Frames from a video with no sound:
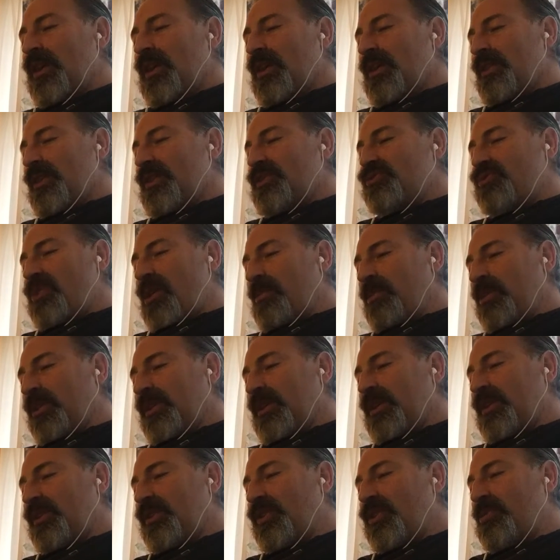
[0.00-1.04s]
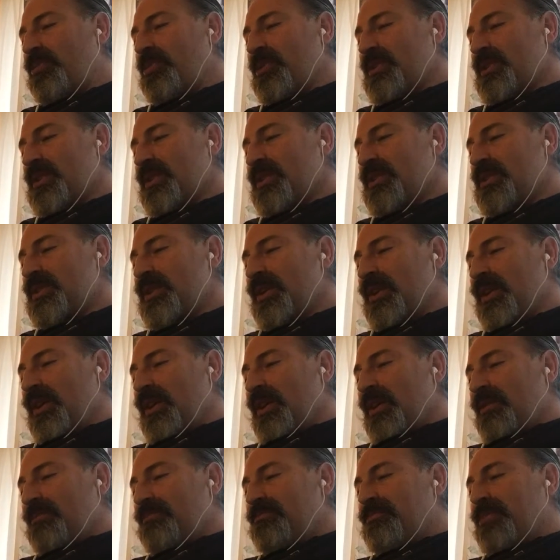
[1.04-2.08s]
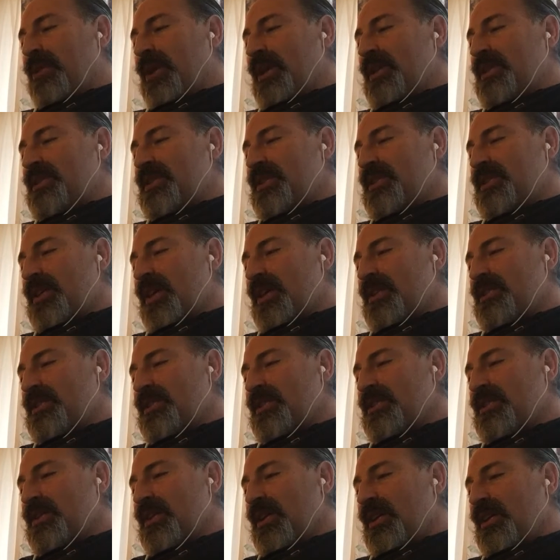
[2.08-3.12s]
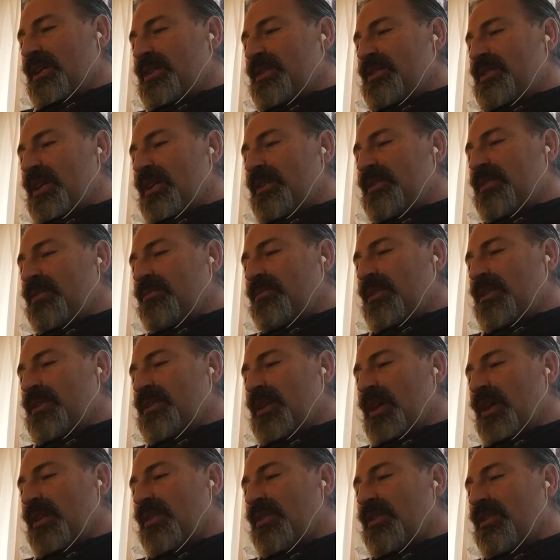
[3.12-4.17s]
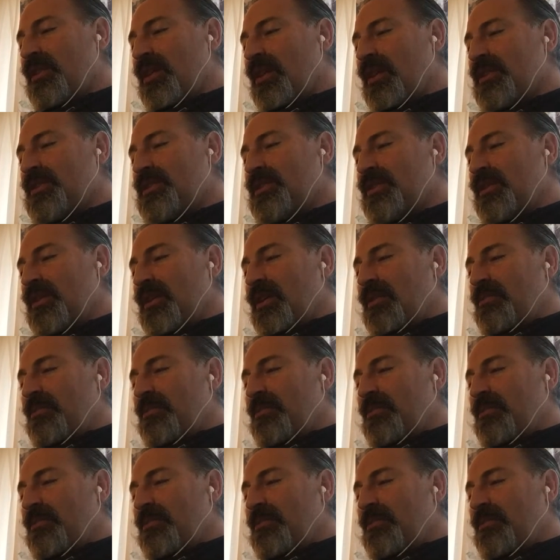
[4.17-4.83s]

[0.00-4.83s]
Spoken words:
The treble concupiscence bites senses, sentiments, and thoughts,